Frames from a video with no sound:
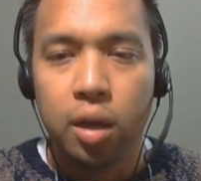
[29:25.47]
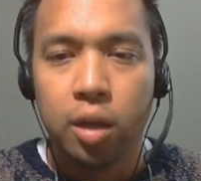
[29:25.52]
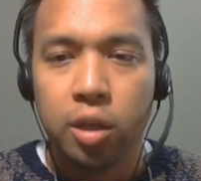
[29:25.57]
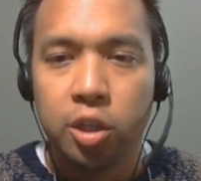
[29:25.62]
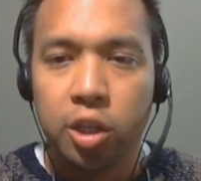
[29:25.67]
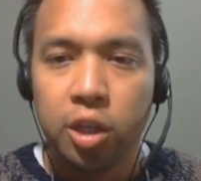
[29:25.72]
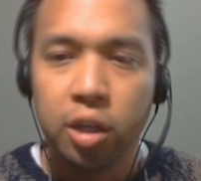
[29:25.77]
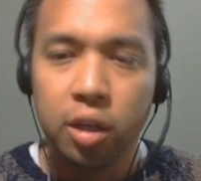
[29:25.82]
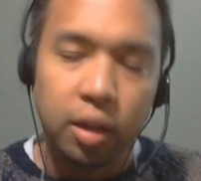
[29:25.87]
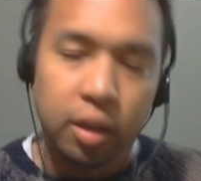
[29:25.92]

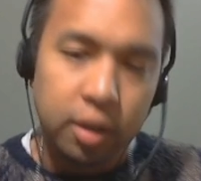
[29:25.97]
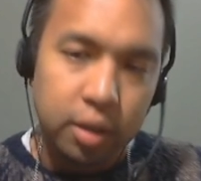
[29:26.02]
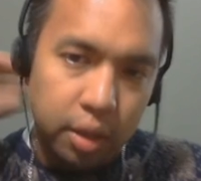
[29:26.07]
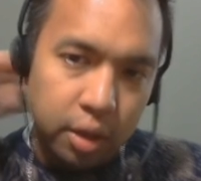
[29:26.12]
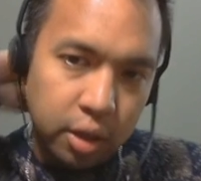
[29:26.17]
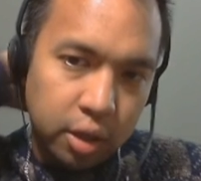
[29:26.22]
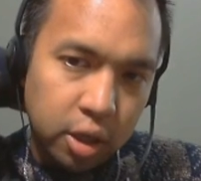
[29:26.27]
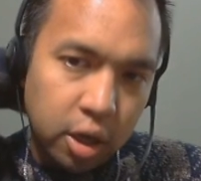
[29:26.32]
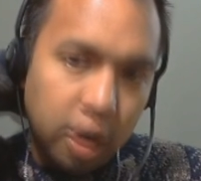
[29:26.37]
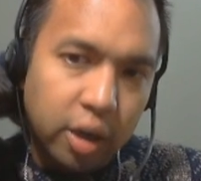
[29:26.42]
Chilled,
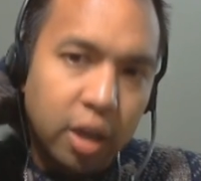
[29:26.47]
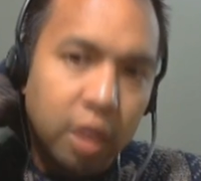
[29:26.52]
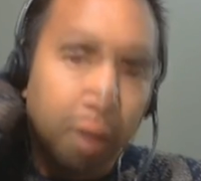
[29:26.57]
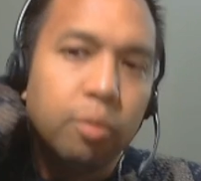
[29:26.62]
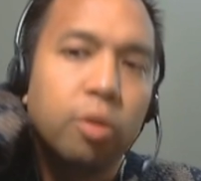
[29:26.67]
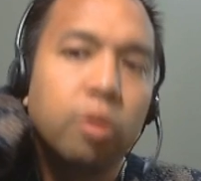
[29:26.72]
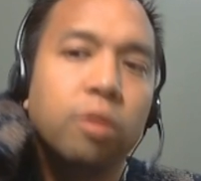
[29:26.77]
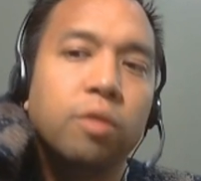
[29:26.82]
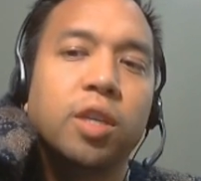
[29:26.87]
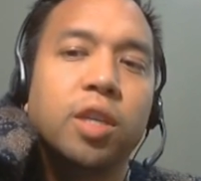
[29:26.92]
the target
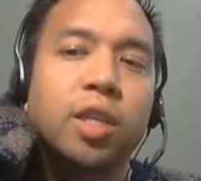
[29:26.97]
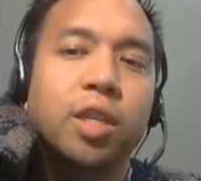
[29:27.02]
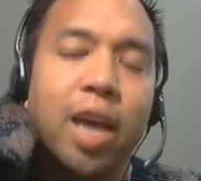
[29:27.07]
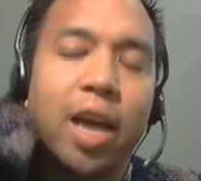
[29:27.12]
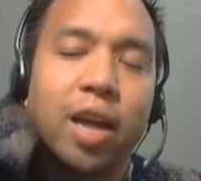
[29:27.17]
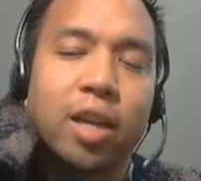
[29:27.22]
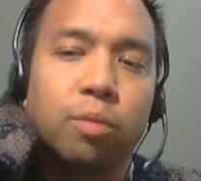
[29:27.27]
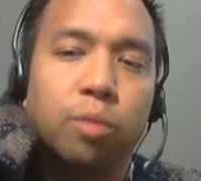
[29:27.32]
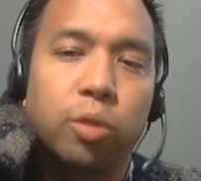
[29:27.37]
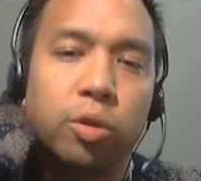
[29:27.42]
moves and
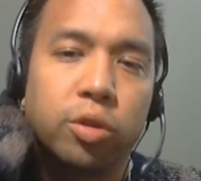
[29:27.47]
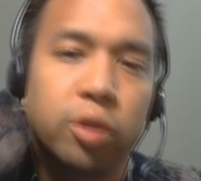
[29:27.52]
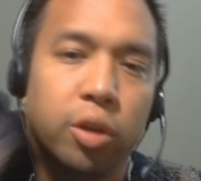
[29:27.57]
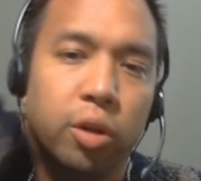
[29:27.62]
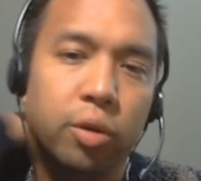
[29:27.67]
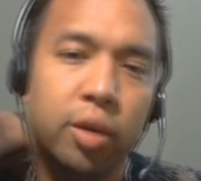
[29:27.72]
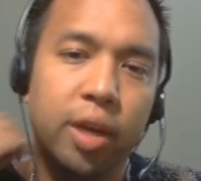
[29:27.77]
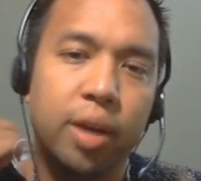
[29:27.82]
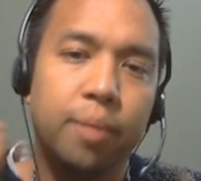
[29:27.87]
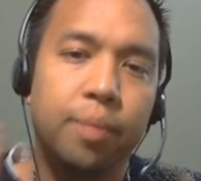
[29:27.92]
attacks more
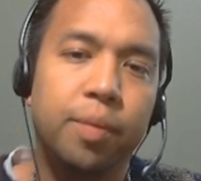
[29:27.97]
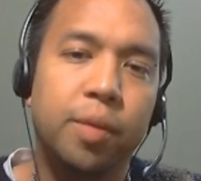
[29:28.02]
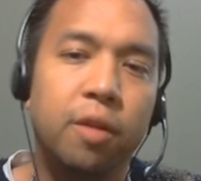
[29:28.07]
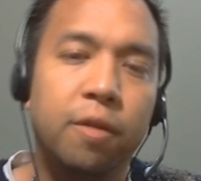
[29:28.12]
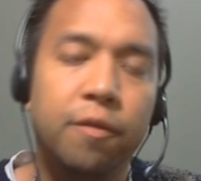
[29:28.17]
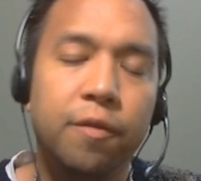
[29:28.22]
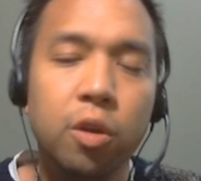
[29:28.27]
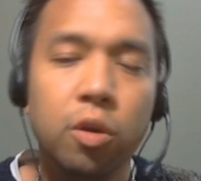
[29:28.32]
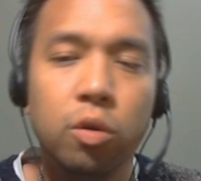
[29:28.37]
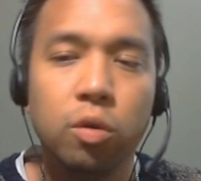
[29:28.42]
slowly.
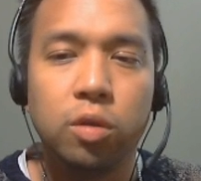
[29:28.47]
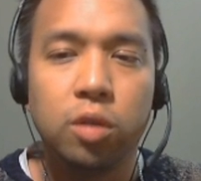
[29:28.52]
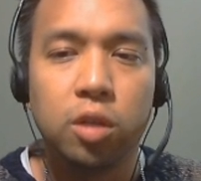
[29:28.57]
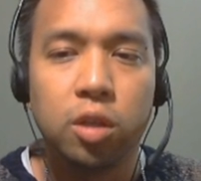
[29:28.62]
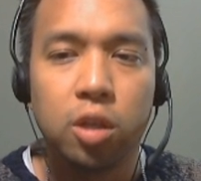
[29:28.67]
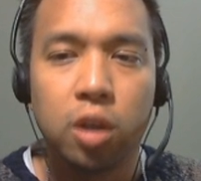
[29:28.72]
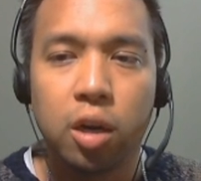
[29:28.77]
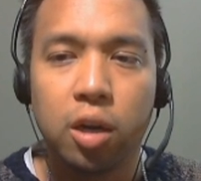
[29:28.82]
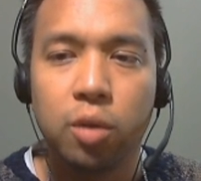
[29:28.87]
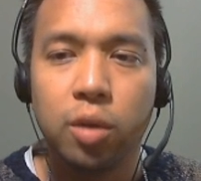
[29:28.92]
Confused, the
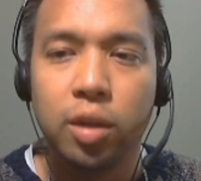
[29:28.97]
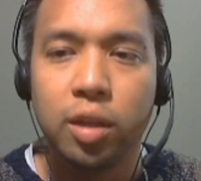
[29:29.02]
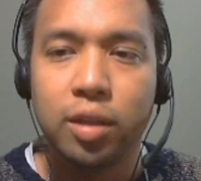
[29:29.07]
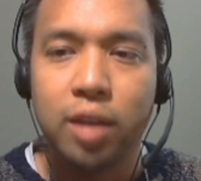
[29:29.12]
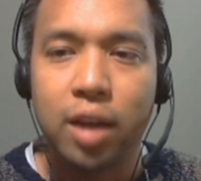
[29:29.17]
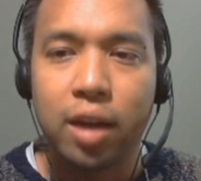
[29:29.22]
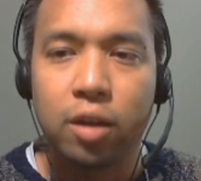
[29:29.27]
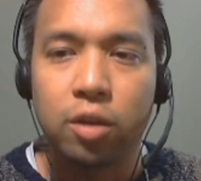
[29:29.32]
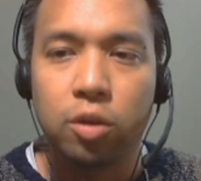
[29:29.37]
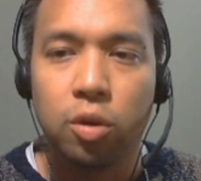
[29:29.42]
target will
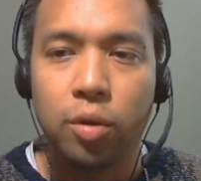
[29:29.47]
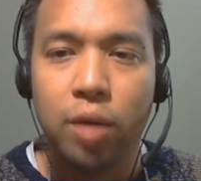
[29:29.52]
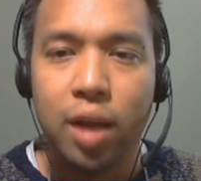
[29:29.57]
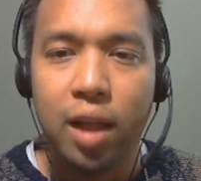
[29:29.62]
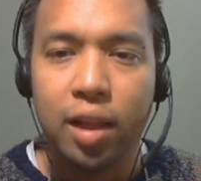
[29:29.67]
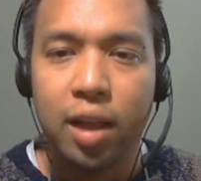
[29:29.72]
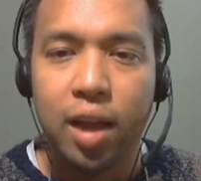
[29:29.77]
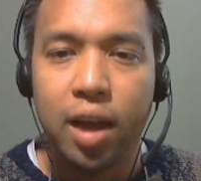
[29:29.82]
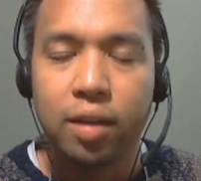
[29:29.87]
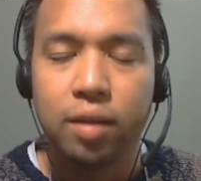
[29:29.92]
attack its own
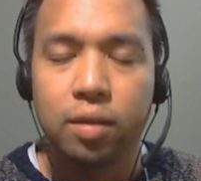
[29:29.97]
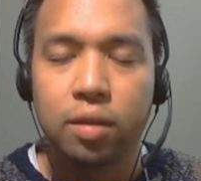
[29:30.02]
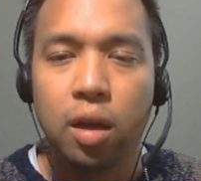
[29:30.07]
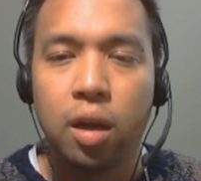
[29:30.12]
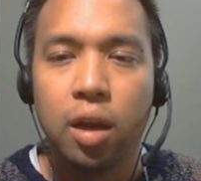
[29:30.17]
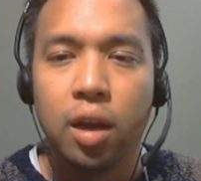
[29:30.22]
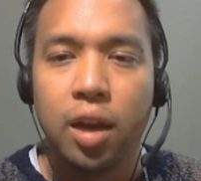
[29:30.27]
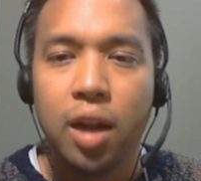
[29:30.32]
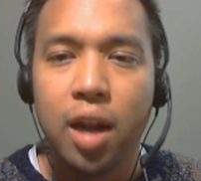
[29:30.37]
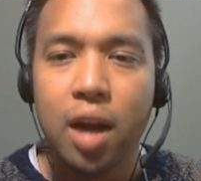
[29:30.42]
allies.
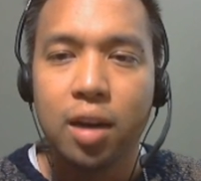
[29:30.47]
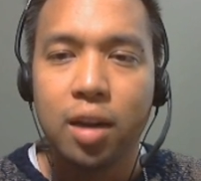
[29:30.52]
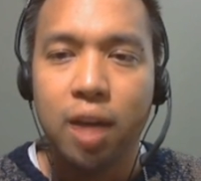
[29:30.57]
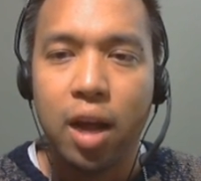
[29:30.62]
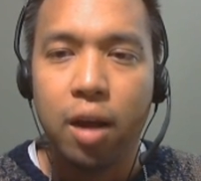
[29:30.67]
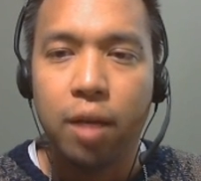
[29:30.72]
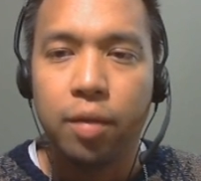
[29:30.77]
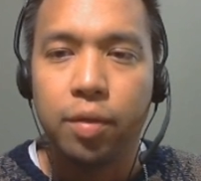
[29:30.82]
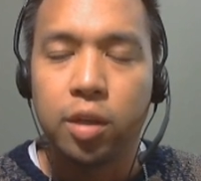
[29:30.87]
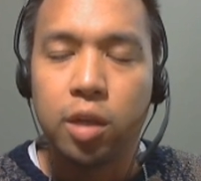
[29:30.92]

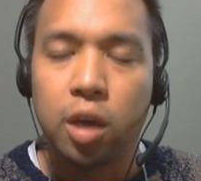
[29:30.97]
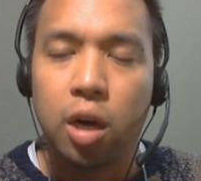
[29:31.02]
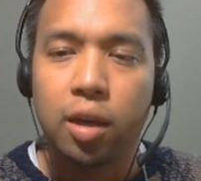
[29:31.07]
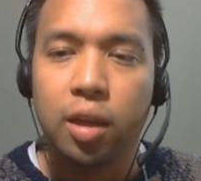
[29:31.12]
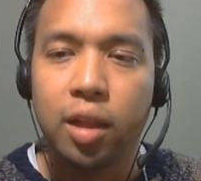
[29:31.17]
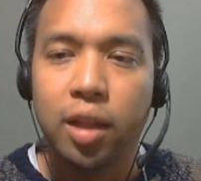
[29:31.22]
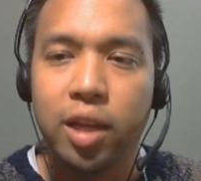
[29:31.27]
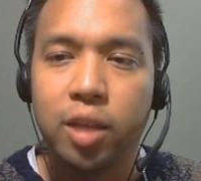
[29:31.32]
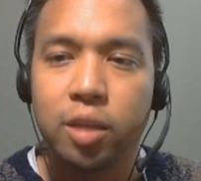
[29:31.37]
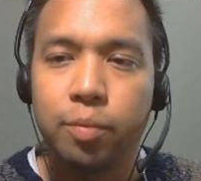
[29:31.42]
Knockdown, the
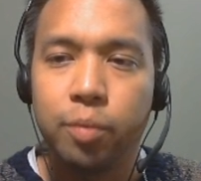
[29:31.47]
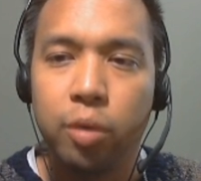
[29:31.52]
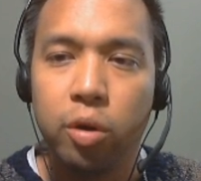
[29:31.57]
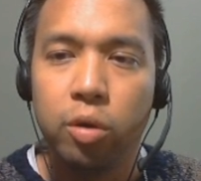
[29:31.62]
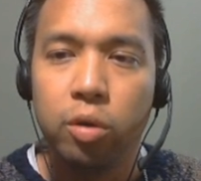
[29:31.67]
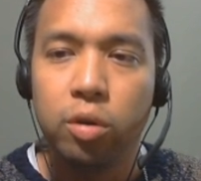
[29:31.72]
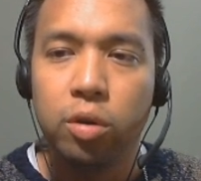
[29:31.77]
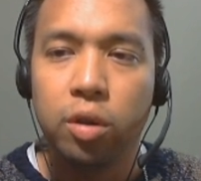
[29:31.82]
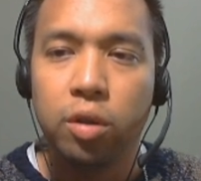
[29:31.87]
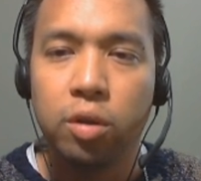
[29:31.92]
target lies
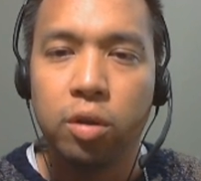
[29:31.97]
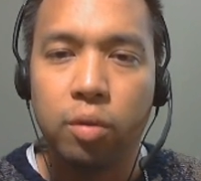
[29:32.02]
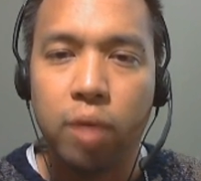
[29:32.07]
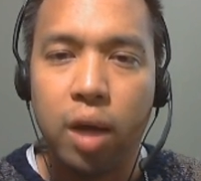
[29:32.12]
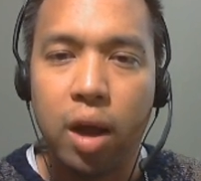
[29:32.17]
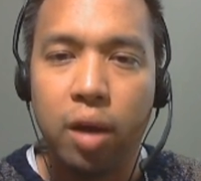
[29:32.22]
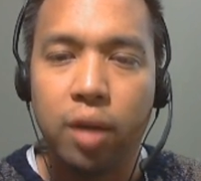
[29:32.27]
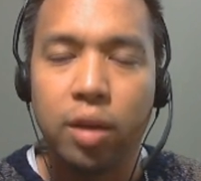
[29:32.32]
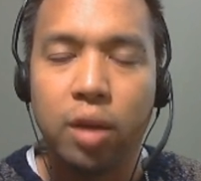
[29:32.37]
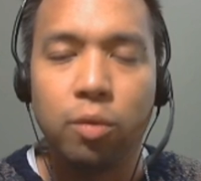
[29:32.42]
prone on the
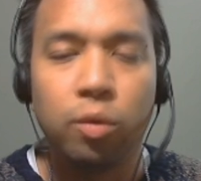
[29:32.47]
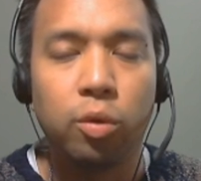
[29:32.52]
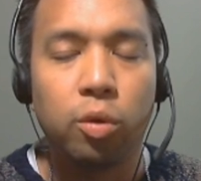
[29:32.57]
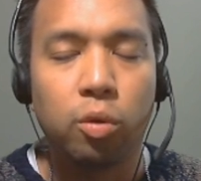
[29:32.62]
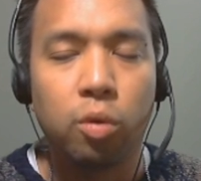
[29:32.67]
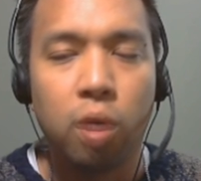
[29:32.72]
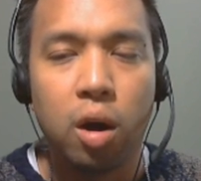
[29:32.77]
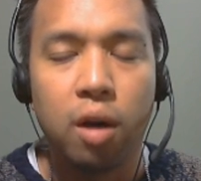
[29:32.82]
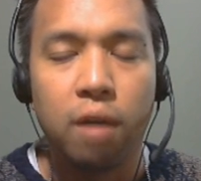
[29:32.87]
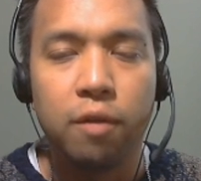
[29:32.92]
ground and will
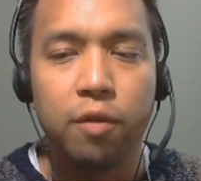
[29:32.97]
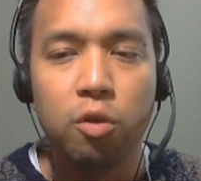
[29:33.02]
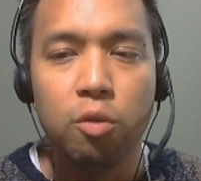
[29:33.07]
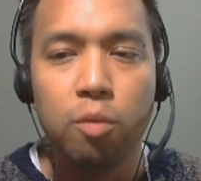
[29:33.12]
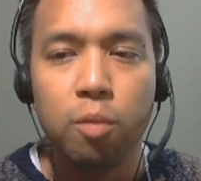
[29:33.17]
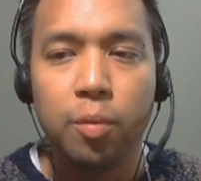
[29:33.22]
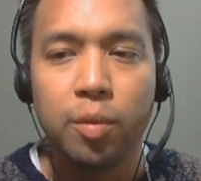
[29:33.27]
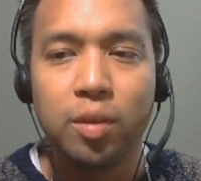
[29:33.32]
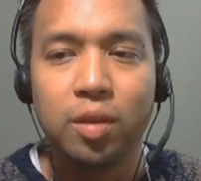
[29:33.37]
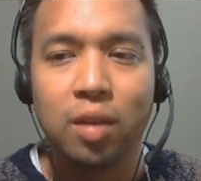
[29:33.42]
require a few
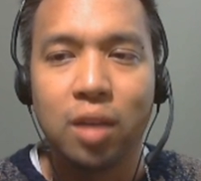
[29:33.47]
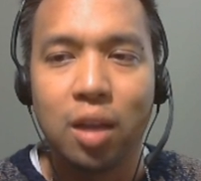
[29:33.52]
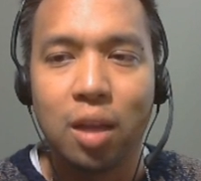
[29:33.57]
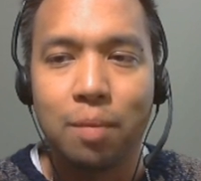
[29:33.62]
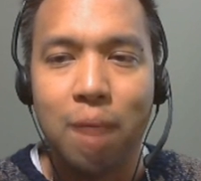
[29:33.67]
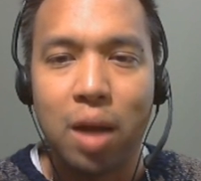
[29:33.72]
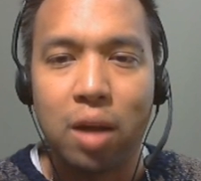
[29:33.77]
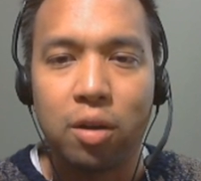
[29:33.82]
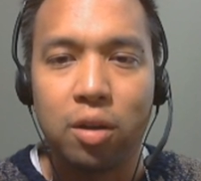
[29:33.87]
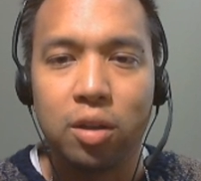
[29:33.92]
moments to get
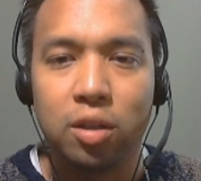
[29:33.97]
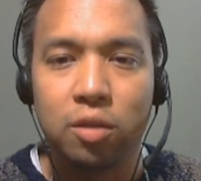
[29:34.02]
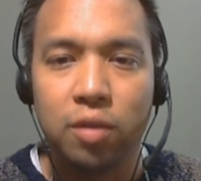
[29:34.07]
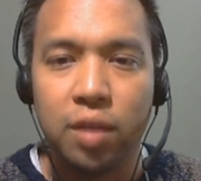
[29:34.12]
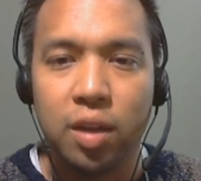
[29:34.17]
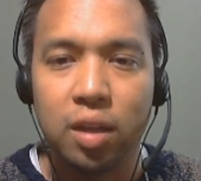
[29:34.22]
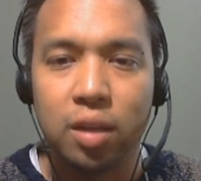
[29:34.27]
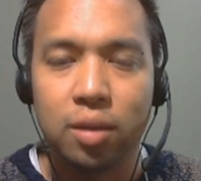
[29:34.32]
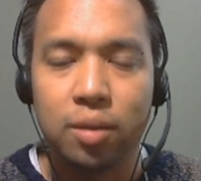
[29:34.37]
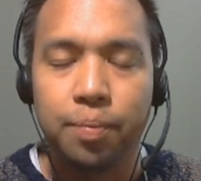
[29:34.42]
back on its
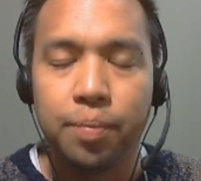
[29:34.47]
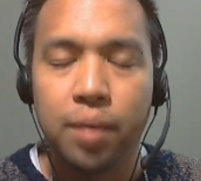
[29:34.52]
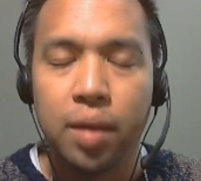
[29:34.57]
feet.